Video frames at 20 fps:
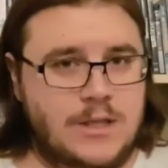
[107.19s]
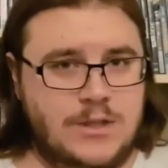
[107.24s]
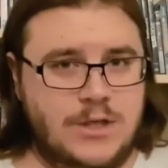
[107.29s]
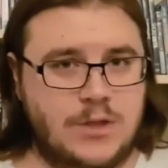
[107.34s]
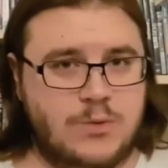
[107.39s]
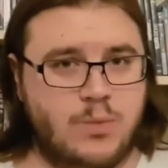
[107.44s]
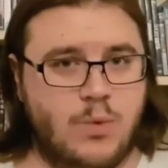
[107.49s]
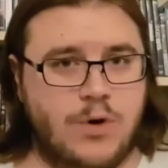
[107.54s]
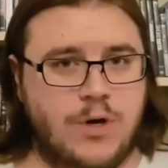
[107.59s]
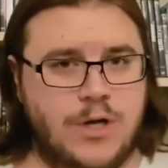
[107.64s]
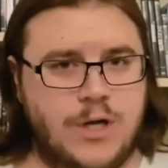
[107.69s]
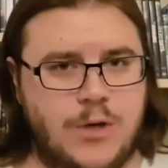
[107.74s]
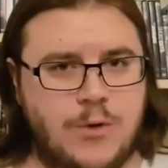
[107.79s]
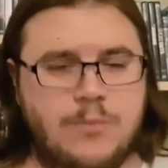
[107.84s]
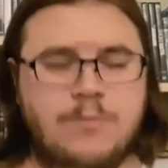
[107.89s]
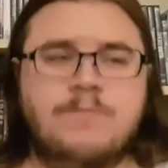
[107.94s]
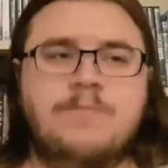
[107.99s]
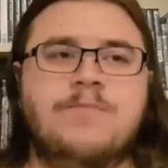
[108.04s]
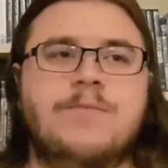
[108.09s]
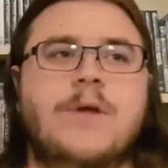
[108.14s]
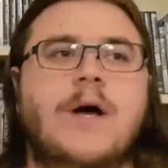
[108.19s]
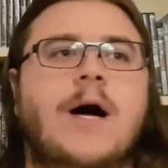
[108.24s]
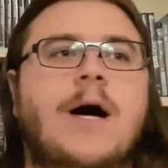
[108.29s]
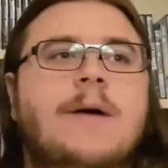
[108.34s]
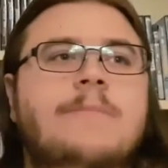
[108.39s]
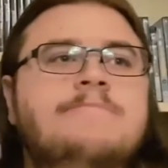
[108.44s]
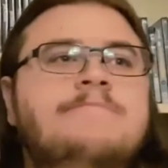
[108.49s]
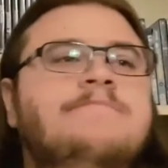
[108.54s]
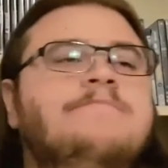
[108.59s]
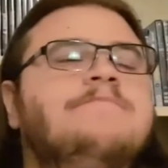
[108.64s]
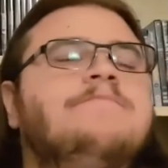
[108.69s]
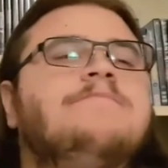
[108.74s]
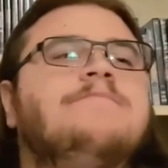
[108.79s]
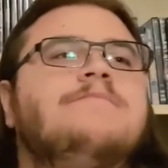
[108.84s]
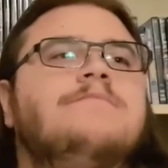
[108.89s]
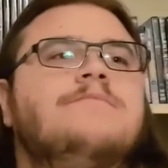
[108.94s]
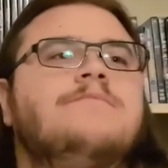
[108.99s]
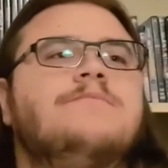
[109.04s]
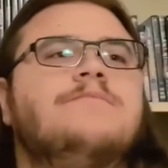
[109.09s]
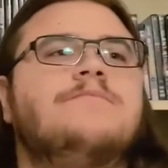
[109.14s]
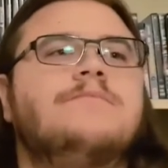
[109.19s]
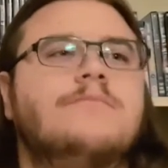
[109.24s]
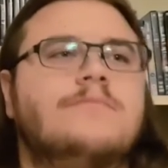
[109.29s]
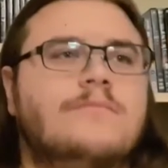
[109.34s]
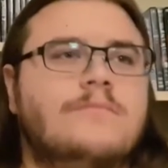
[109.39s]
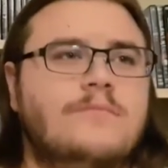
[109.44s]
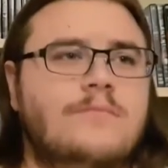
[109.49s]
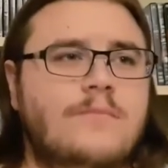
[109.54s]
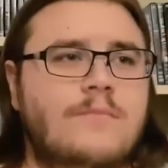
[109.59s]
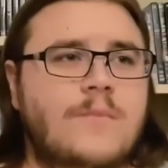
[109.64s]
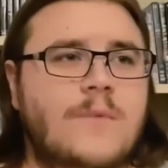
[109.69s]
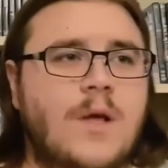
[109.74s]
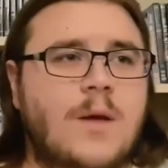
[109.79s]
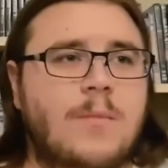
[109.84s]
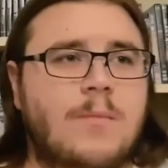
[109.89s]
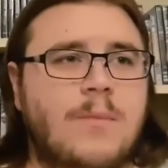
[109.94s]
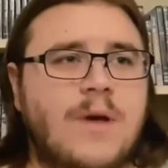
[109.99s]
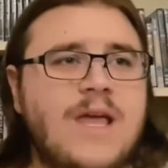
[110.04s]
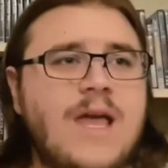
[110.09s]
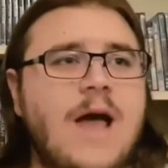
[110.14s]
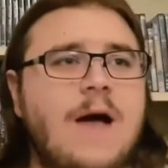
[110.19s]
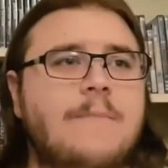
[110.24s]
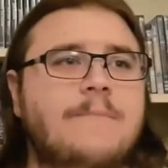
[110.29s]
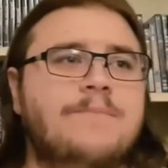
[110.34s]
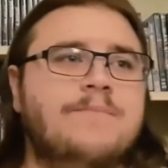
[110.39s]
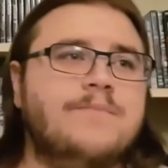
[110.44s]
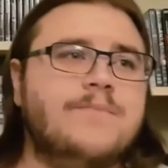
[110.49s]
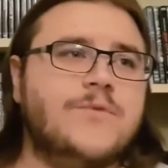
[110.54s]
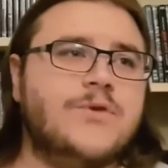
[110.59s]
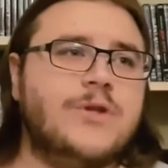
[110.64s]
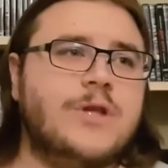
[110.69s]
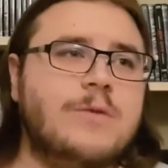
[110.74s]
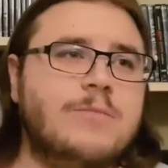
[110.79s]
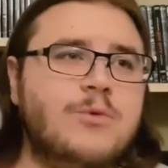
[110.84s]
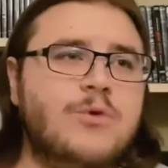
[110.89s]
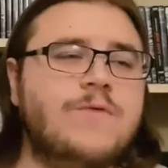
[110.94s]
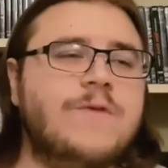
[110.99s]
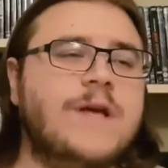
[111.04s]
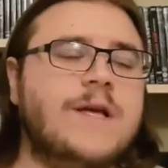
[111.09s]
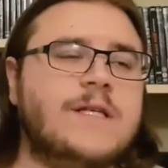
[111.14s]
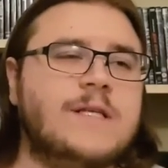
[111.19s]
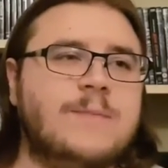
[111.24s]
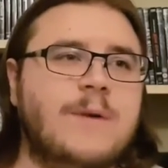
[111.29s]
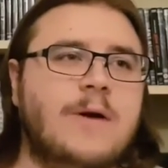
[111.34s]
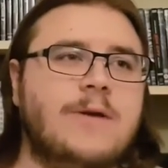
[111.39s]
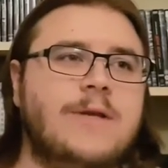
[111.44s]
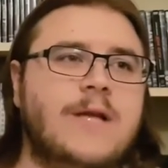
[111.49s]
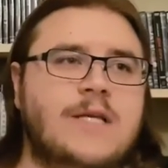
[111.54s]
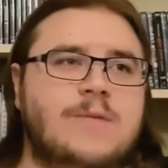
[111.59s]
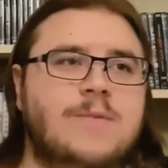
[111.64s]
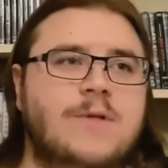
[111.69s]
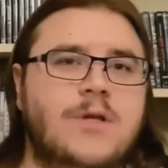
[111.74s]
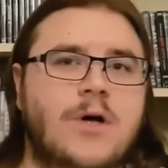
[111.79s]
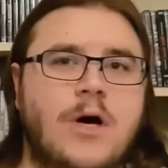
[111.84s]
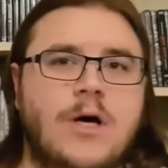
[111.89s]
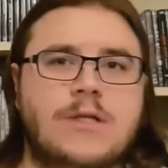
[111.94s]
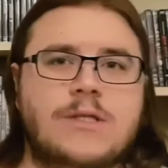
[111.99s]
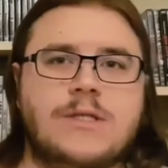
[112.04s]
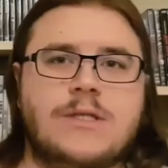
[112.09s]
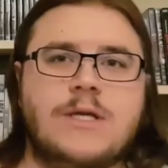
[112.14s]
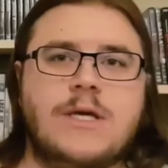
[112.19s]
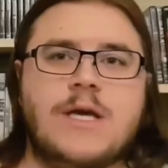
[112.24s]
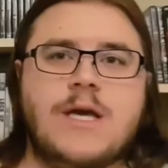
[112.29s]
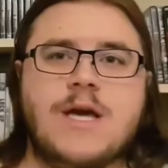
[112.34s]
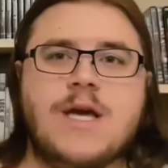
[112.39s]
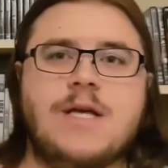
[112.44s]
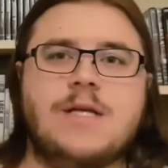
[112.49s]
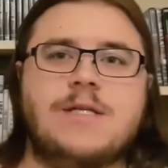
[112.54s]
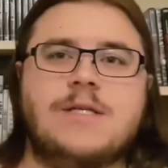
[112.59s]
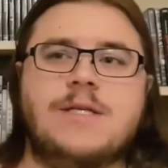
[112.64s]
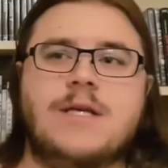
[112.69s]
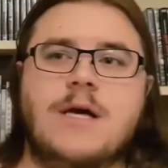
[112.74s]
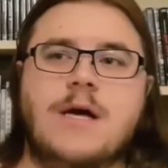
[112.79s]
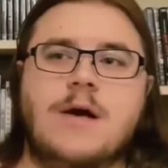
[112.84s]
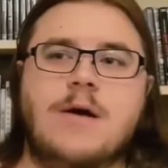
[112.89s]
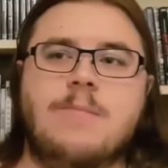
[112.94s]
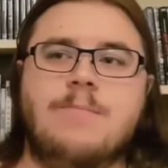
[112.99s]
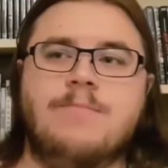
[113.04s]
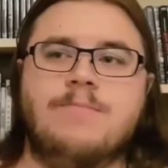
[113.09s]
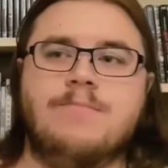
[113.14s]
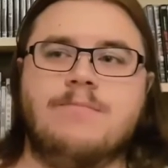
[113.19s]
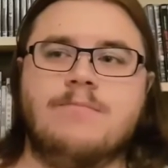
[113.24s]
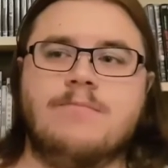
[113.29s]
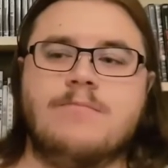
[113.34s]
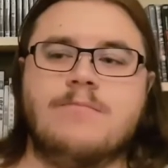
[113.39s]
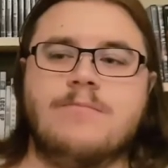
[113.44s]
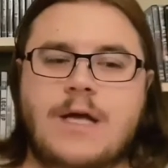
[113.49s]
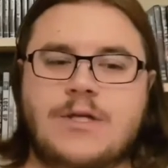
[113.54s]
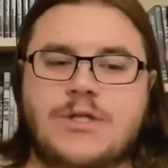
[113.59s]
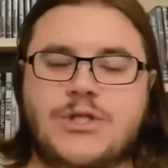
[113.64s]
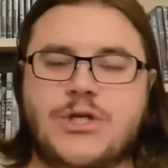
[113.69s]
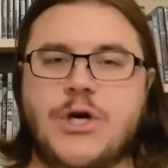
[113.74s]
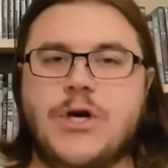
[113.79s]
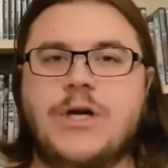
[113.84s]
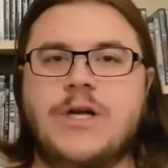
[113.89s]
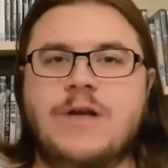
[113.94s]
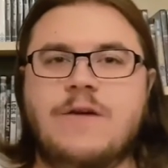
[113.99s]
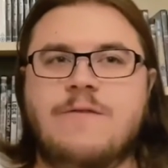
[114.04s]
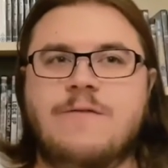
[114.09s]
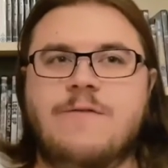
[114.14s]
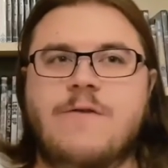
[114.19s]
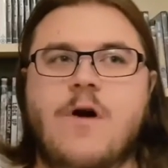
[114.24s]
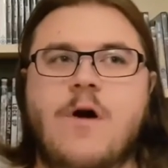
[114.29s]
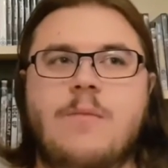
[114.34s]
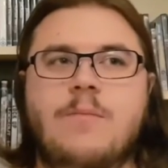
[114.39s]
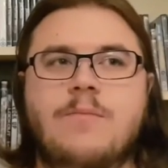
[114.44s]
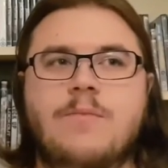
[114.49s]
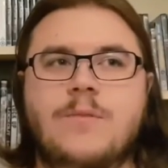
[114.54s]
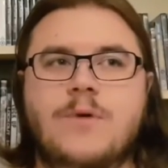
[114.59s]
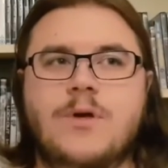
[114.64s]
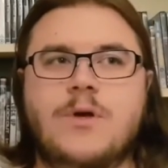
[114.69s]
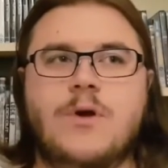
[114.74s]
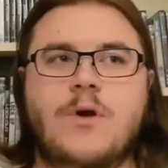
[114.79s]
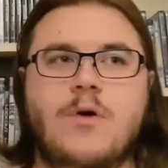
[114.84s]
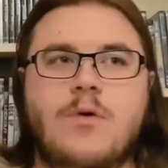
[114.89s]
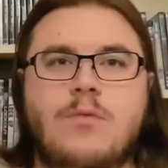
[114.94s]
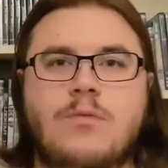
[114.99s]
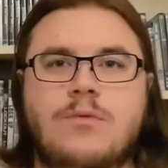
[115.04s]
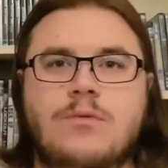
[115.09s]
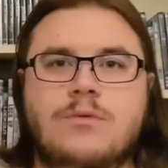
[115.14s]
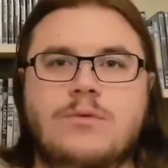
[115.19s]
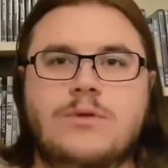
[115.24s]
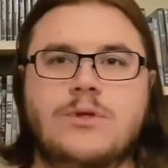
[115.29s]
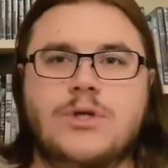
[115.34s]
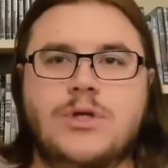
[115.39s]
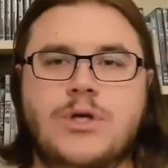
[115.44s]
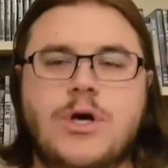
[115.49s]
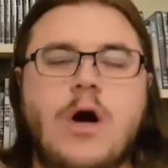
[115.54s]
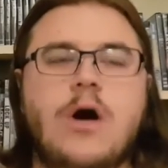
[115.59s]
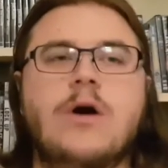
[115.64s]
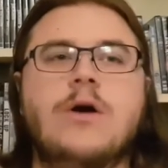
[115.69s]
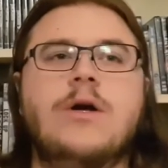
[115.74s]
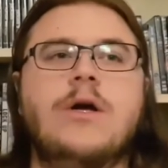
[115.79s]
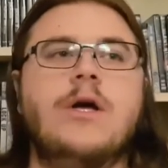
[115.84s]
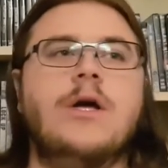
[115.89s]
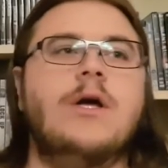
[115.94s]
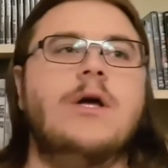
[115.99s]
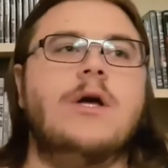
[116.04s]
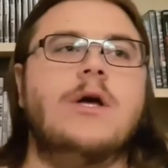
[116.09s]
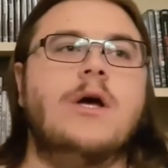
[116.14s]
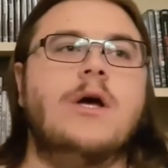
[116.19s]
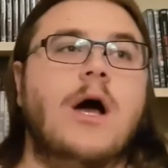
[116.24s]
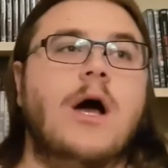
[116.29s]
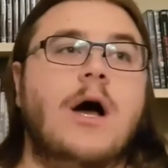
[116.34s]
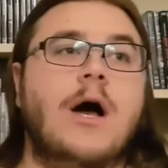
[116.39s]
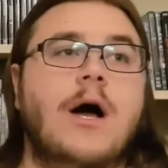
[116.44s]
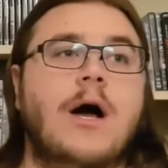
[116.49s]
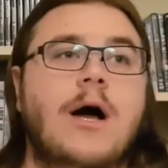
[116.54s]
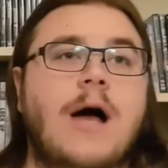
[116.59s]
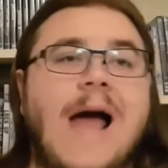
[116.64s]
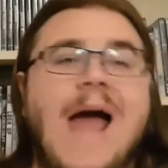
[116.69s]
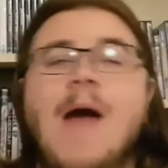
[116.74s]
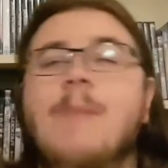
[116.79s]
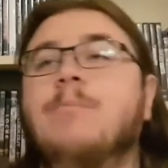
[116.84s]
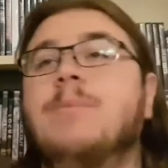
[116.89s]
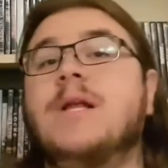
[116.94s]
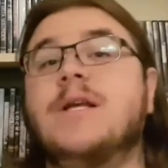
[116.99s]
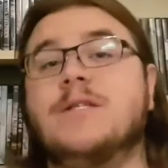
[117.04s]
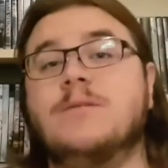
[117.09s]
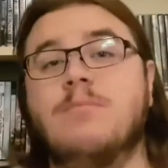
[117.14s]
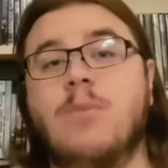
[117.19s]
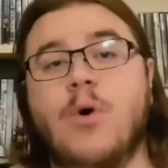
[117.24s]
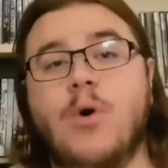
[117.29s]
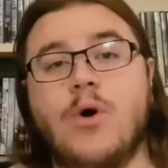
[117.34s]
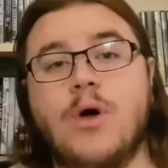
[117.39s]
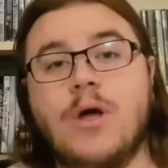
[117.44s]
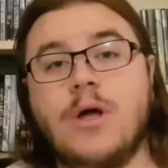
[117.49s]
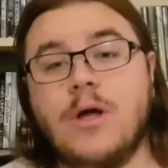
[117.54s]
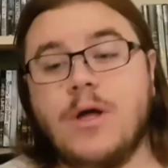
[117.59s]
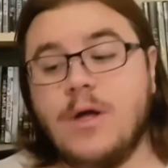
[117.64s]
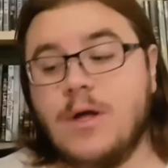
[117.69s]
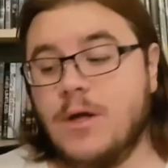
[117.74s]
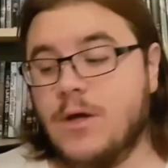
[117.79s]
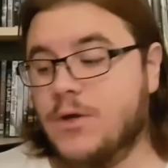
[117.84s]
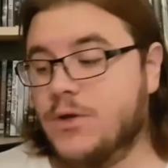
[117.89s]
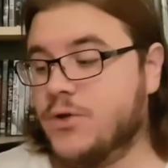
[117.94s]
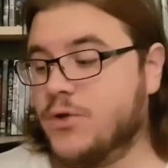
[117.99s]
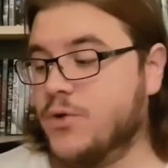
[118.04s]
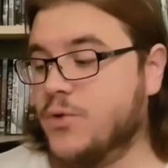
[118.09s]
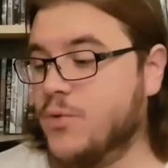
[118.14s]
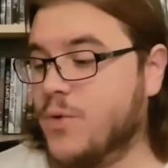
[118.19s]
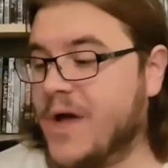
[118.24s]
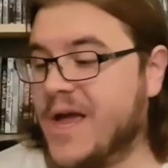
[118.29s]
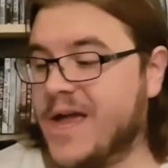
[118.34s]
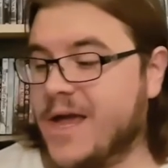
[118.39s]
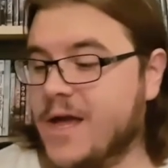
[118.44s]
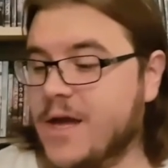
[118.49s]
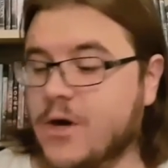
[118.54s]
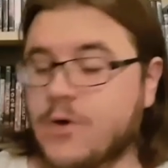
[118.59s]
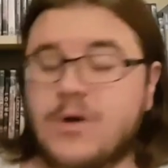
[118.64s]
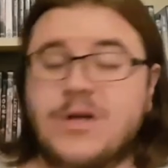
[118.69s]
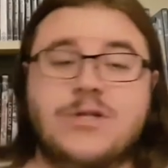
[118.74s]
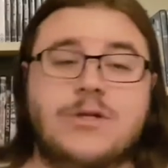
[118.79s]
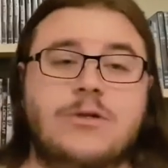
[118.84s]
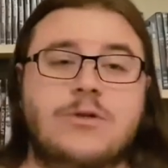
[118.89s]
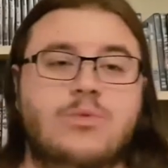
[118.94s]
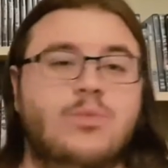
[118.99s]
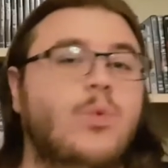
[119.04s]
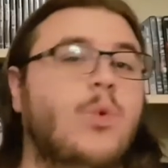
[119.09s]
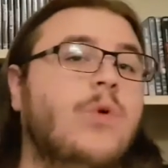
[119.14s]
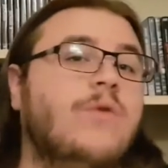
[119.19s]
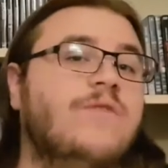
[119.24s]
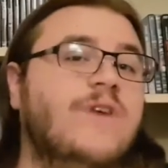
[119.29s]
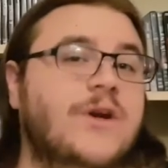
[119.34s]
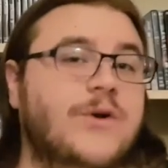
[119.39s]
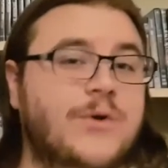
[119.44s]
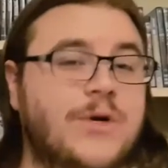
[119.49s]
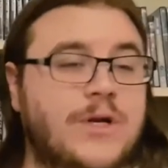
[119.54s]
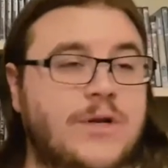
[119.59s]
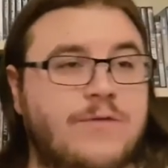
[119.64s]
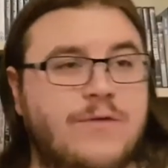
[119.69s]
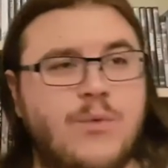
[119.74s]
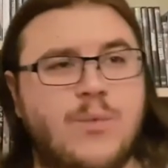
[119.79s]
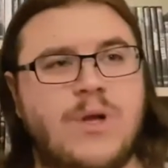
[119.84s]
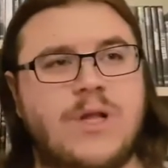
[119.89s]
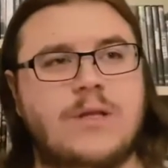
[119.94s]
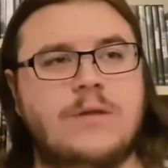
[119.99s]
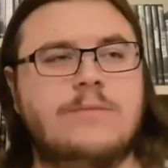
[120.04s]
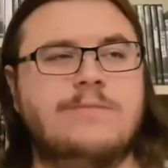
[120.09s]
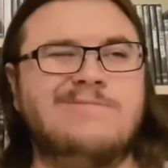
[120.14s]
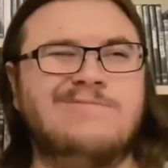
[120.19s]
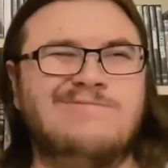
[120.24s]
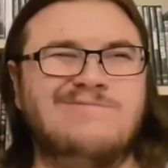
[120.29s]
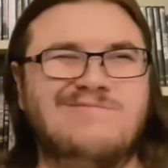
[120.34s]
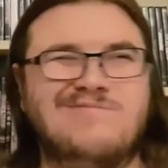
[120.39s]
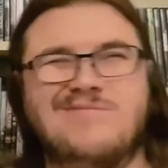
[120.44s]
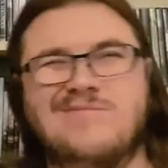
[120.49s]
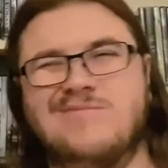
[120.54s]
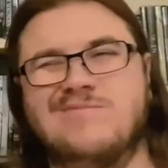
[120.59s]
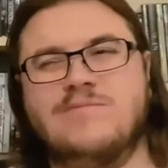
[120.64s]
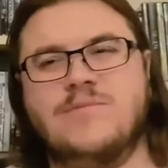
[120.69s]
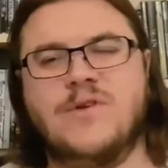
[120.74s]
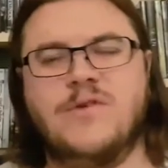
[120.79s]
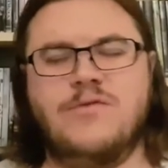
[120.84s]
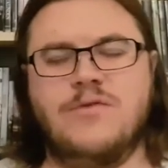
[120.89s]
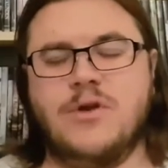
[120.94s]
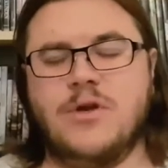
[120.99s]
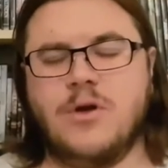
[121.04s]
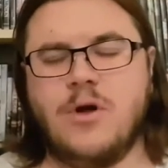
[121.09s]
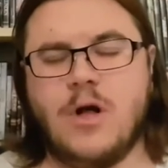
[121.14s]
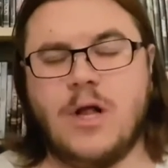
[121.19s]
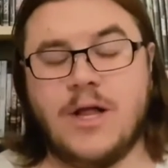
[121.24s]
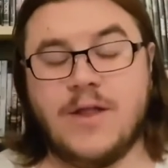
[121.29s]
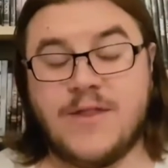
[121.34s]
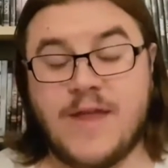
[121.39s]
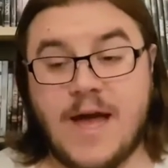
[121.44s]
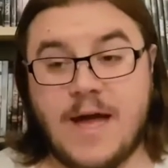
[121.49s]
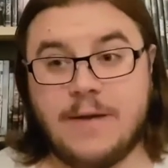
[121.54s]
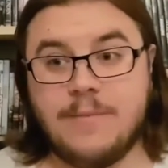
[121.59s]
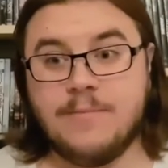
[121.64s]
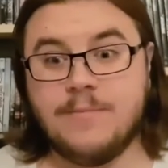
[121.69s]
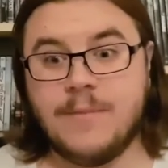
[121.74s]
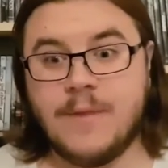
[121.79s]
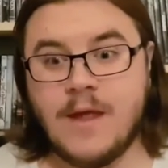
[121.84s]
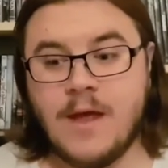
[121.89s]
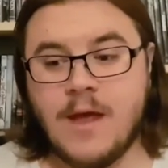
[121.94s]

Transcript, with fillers: Just warning you. Um, but yeah, so the movie is about Desmond Doss, his um, his journey from you know young, uh, hapless boy to a grizzled war veteran, if you will, if you could call it that.